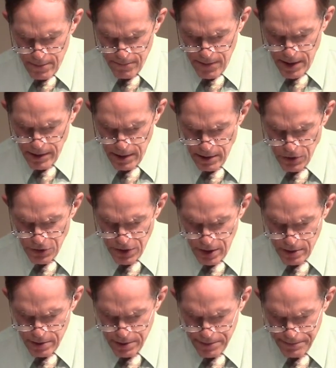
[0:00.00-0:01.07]
find our
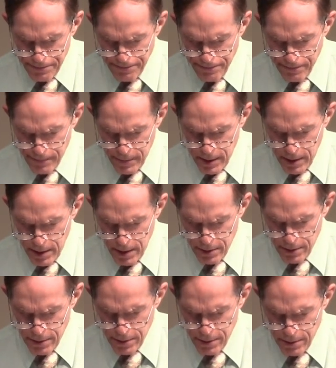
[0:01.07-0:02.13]
shelter
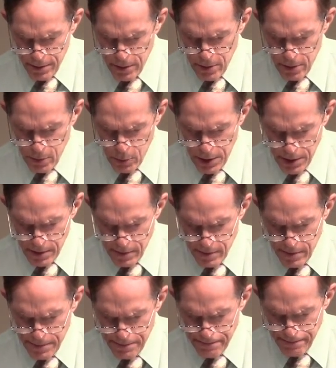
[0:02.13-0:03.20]
under your
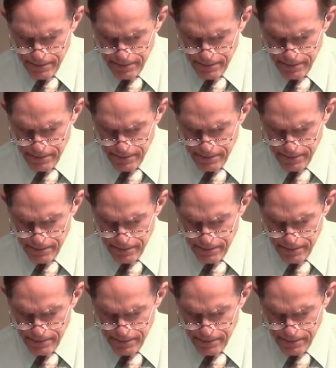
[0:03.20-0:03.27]
wings,